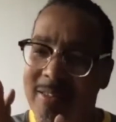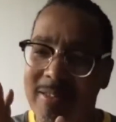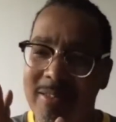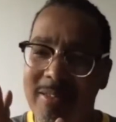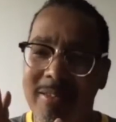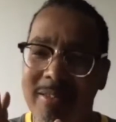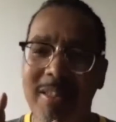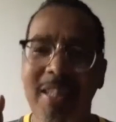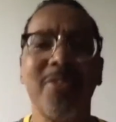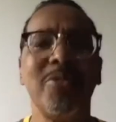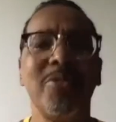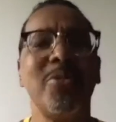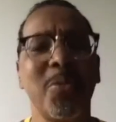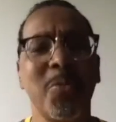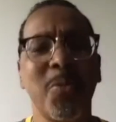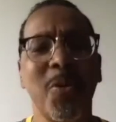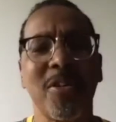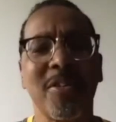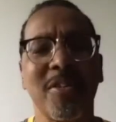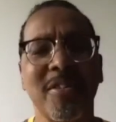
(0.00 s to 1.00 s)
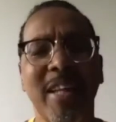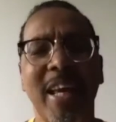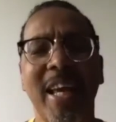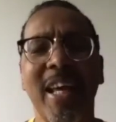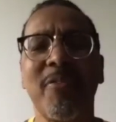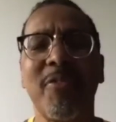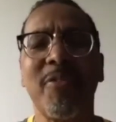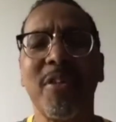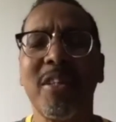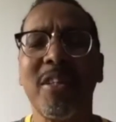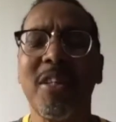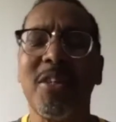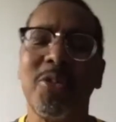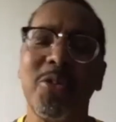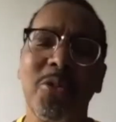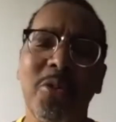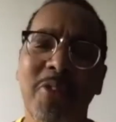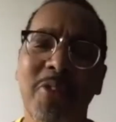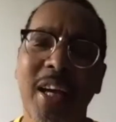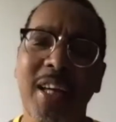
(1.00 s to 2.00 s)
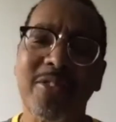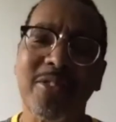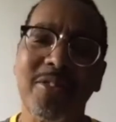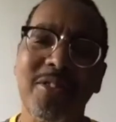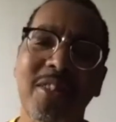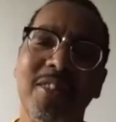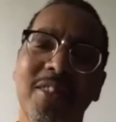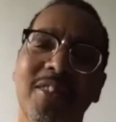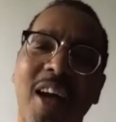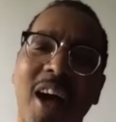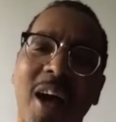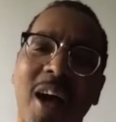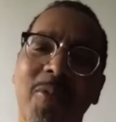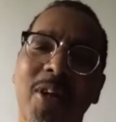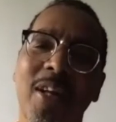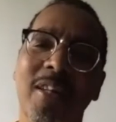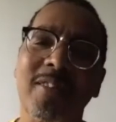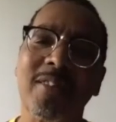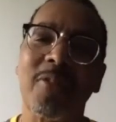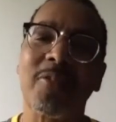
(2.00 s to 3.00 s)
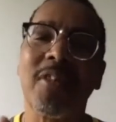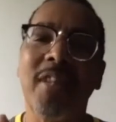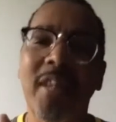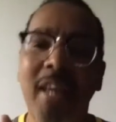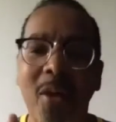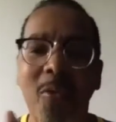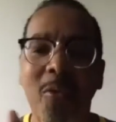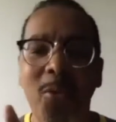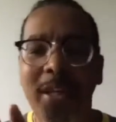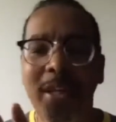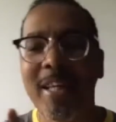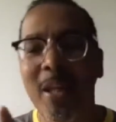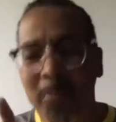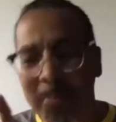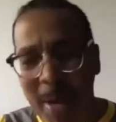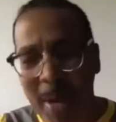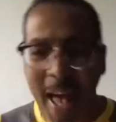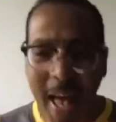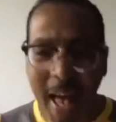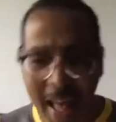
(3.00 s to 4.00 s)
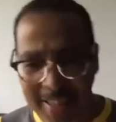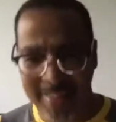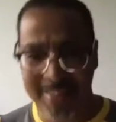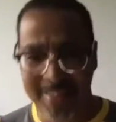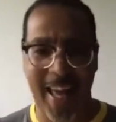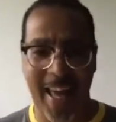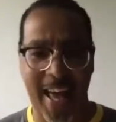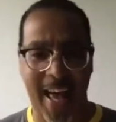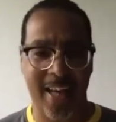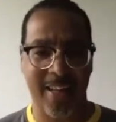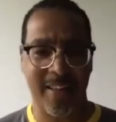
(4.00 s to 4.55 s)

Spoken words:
getting you to work safe and getting you a raise on your job and all that stuff. Can we get past that?